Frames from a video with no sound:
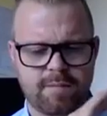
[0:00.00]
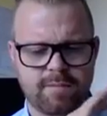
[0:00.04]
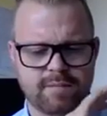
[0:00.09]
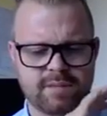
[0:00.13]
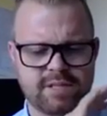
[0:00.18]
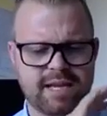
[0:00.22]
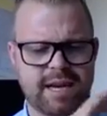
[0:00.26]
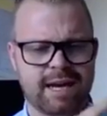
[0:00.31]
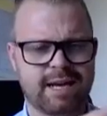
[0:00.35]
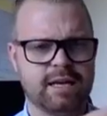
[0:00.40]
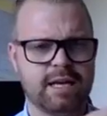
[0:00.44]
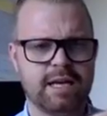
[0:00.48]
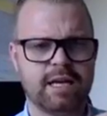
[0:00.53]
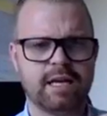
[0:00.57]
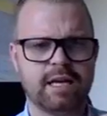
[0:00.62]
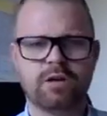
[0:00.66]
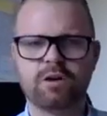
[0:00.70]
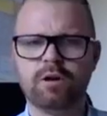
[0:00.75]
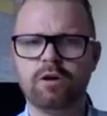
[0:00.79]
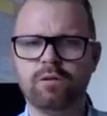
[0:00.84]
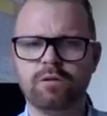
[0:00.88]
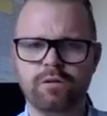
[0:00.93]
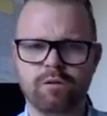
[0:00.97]
technique
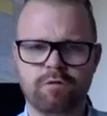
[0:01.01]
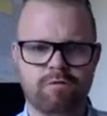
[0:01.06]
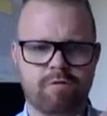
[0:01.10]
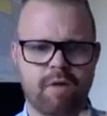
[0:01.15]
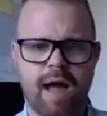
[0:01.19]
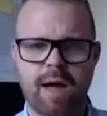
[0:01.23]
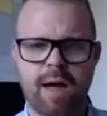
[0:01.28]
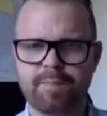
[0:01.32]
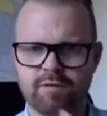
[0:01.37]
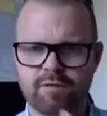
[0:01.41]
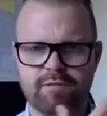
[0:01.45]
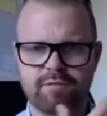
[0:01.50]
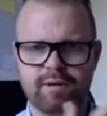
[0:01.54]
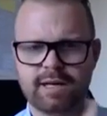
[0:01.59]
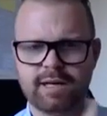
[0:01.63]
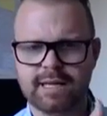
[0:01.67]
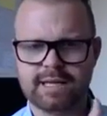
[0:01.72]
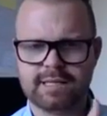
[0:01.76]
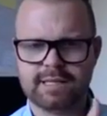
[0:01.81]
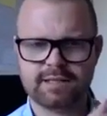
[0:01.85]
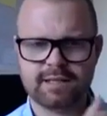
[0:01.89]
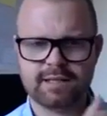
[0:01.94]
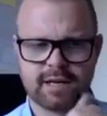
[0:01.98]
called the rapid
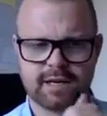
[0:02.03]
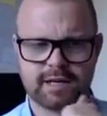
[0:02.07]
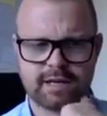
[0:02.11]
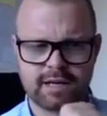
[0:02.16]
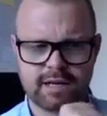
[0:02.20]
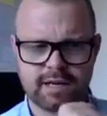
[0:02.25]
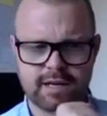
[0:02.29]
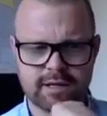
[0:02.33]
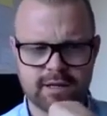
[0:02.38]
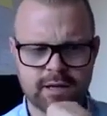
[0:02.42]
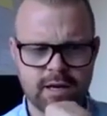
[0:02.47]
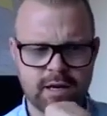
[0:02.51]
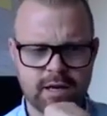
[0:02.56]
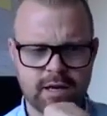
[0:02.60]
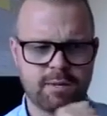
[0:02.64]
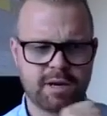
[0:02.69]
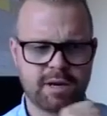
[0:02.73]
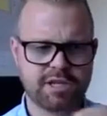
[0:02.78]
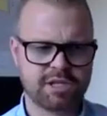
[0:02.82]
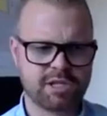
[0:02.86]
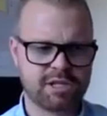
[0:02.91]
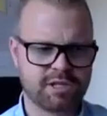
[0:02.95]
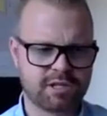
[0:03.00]
release technique,
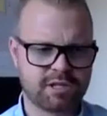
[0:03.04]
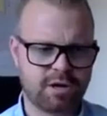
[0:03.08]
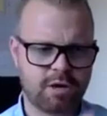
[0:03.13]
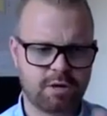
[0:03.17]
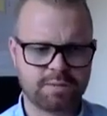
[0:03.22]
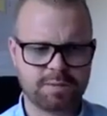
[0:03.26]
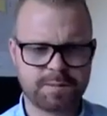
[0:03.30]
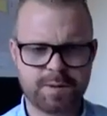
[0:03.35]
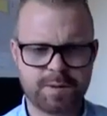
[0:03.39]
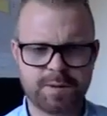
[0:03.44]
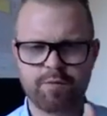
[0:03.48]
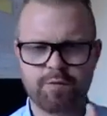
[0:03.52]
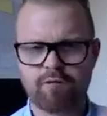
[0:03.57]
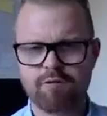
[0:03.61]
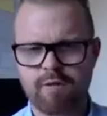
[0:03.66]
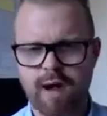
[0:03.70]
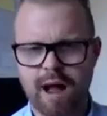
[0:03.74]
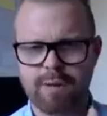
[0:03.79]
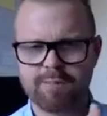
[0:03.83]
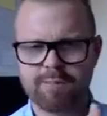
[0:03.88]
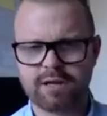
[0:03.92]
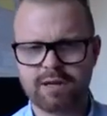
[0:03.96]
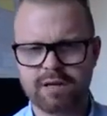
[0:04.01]
where she just helps people
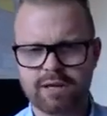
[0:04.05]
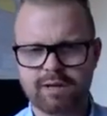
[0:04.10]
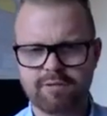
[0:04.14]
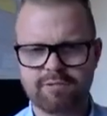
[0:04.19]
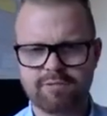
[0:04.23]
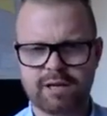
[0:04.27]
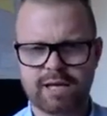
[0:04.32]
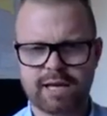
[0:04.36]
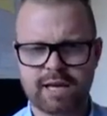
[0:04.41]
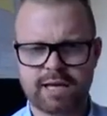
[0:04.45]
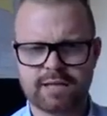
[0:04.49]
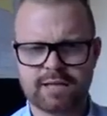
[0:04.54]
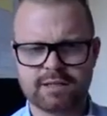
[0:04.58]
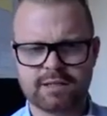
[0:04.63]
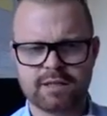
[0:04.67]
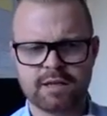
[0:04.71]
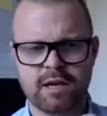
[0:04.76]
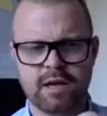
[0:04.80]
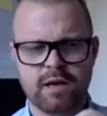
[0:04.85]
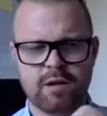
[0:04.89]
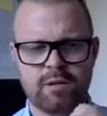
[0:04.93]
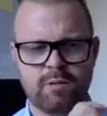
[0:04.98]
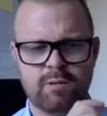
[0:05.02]
rapidly release
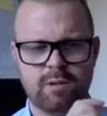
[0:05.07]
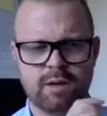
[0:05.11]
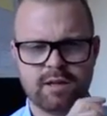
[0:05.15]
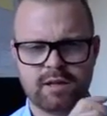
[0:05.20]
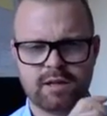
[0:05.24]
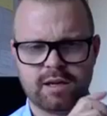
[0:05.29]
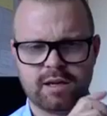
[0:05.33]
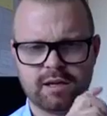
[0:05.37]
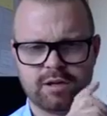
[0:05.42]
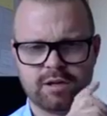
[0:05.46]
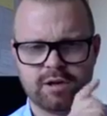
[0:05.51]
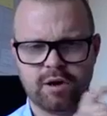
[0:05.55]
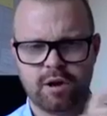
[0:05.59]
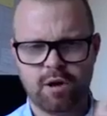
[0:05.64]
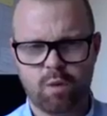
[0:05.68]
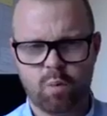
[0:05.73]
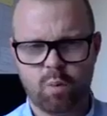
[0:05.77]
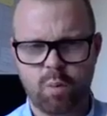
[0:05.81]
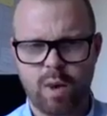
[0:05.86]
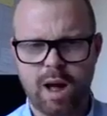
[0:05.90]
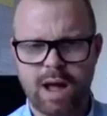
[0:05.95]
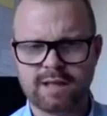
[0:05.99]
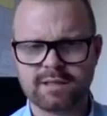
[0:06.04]
within,
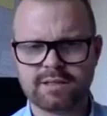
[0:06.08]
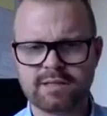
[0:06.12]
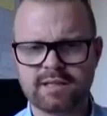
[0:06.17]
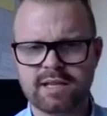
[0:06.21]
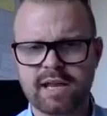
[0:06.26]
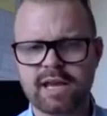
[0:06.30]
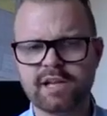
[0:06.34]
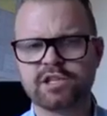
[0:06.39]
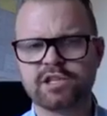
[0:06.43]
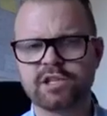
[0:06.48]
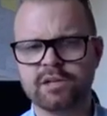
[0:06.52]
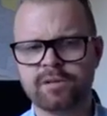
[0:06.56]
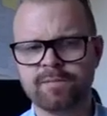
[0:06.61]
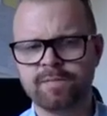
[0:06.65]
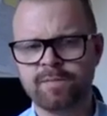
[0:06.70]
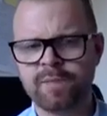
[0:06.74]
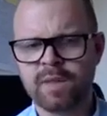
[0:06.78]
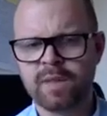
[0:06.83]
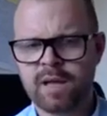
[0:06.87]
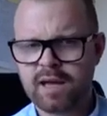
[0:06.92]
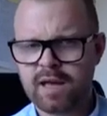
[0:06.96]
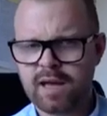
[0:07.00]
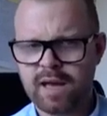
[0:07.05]
one session,
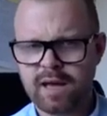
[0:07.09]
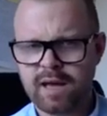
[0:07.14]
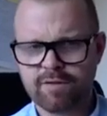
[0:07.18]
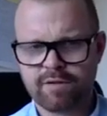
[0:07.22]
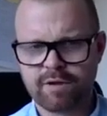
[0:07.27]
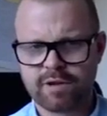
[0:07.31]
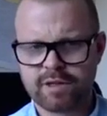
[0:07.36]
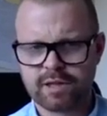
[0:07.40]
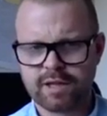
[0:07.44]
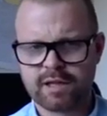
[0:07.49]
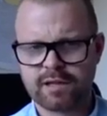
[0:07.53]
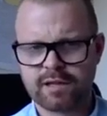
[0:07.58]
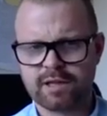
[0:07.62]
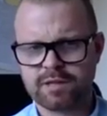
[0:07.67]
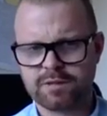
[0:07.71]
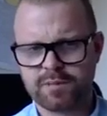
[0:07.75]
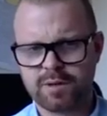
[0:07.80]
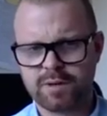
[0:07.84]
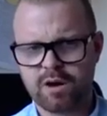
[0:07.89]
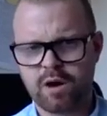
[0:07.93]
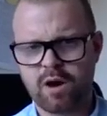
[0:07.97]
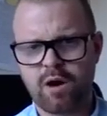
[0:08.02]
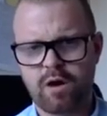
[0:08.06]
everything that's
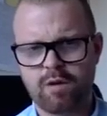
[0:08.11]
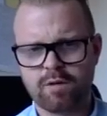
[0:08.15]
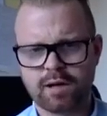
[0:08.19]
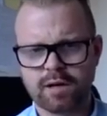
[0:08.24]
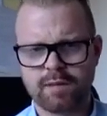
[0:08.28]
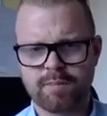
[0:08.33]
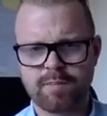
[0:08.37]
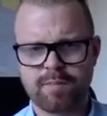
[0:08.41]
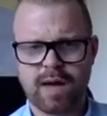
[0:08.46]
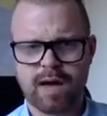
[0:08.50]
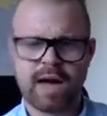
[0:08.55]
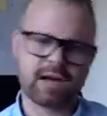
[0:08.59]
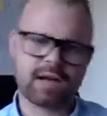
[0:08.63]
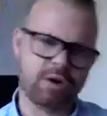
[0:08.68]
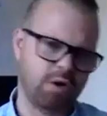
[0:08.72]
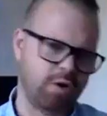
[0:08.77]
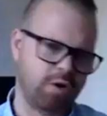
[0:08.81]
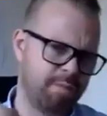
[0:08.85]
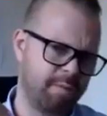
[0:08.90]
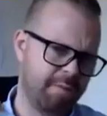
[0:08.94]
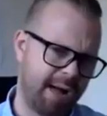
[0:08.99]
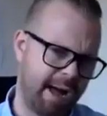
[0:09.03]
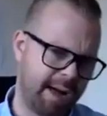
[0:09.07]
been holding them back and
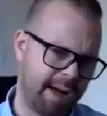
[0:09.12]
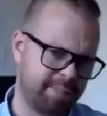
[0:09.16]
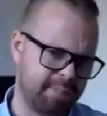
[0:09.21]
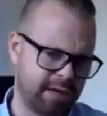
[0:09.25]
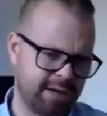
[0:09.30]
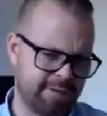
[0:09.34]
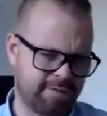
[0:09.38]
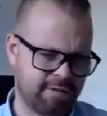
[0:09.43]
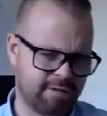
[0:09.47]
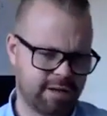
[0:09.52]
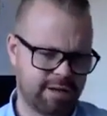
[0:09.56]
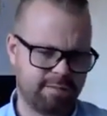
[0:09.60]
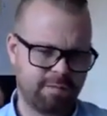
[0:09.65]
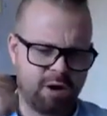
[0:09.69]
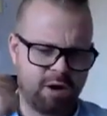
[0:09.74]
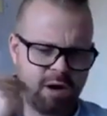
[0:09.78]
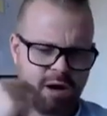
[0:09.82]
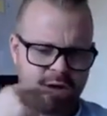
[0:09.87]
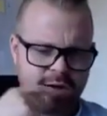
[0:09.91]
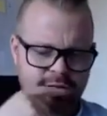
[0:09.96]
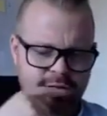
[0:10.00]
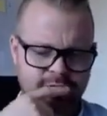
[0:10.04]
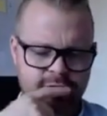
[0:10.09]
help them up level their
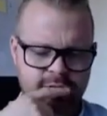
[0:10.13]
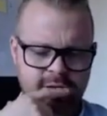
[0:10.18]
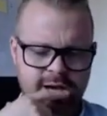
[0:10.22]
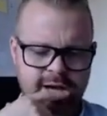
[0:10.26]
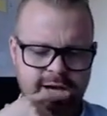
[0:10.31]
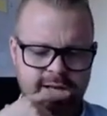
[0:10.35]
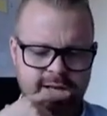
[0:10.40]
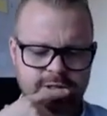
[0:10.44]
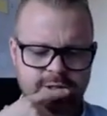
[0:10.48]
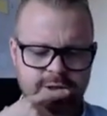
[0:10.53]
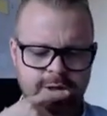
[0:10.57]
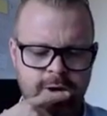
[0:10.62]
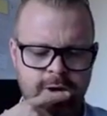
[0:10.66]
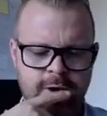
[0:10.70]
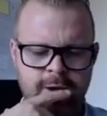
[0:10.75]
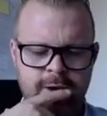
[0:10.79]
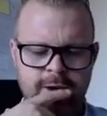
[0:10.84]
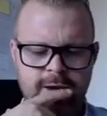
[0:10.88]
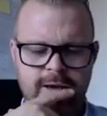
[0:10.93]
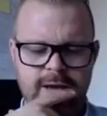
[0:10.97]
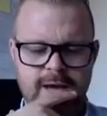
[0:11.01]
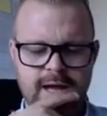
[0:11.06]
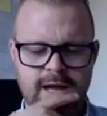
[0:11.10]
mind, right? So
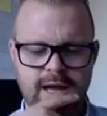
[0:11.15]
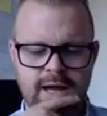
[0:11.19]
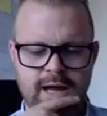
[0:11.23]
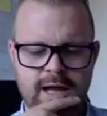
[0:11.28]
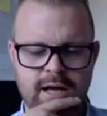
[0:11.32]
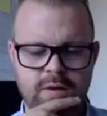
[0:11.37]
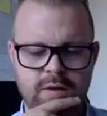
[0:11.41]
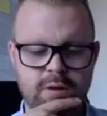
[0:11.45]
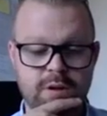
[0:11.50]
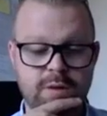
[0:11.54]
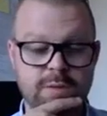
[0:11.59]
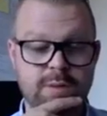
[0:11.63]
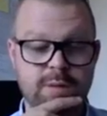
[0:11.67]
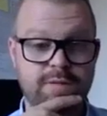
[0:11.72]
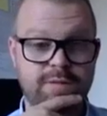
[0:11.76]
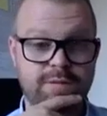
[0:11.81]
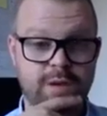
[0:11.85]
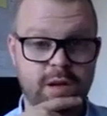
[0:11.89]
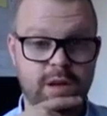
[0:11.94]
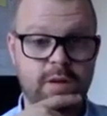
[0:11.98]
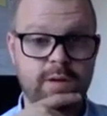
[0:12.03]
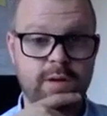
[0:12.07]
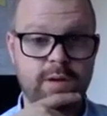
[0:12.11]
you want to be
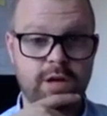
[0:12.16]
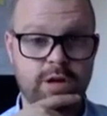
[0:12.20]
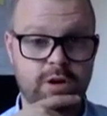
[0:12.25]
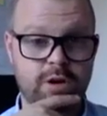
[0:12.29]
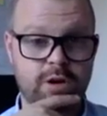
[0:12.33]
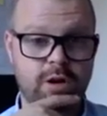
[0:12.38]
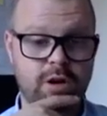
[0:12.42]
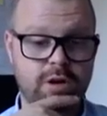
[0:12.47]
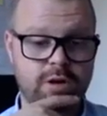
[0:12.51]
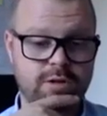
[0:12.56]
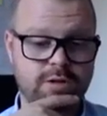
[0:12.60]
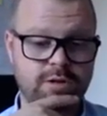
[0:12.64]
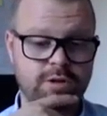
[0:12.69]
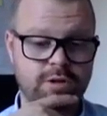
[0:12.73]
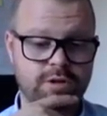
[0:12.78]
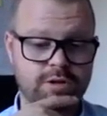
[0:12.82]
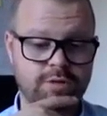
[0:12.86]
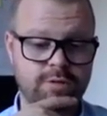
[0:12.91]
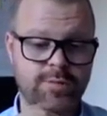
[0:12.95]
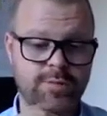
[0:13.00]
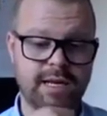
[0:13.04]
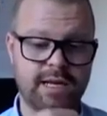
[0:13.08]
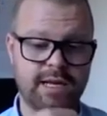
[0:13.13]
following her on
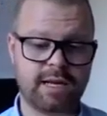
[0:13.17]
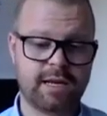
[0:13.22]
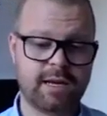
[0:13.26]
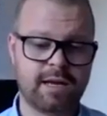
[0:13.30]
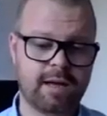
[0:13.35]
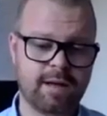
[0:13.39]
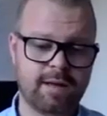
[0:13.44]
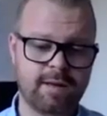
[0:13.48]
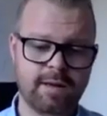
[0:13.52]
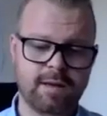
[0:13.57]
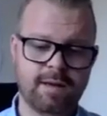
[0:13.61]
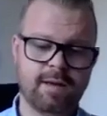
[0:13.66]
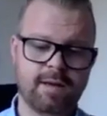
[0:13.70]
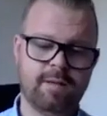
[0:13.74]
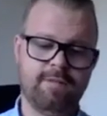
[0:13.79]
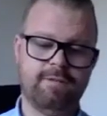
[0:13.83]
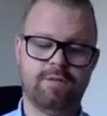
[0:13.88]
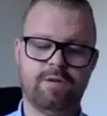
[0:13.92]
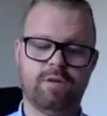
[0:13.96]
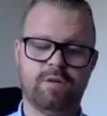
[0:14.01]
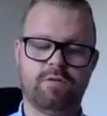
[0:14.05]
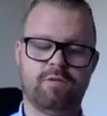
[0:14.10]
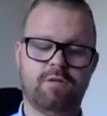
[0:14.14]
social media,
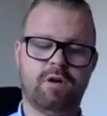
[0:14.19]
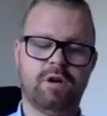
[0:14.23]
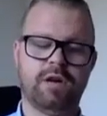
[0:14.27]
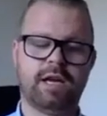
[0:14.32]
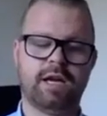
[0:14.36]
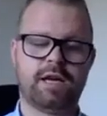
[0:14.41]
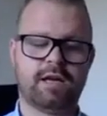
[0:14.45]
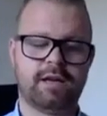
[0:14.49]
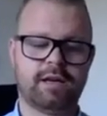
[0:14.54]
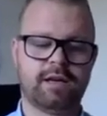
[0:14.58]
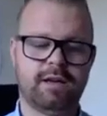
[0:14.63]
Veronica,